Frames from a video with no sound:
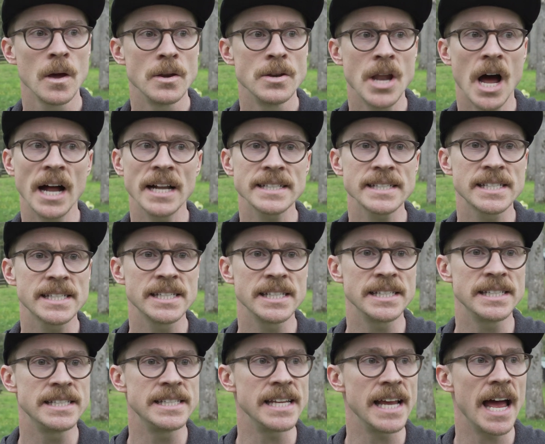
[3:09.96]
Not
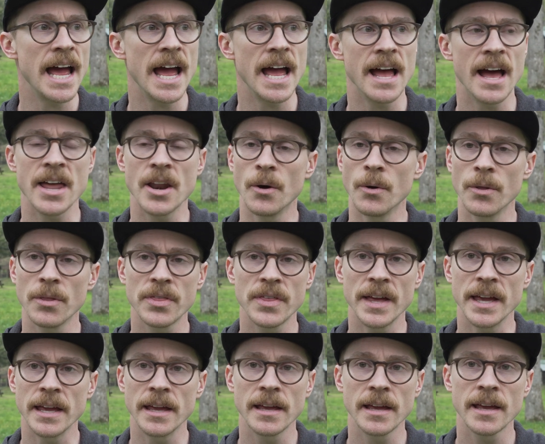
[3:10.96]
today, I don't
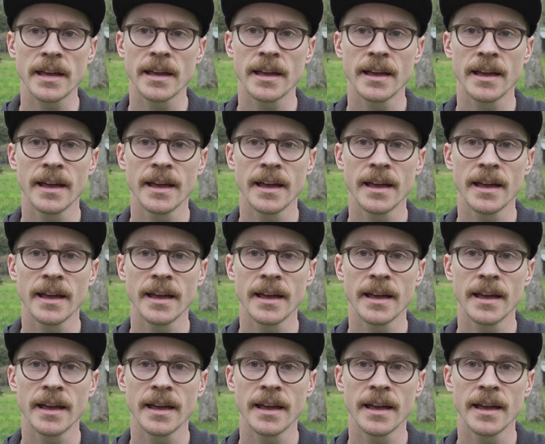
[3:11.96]
think.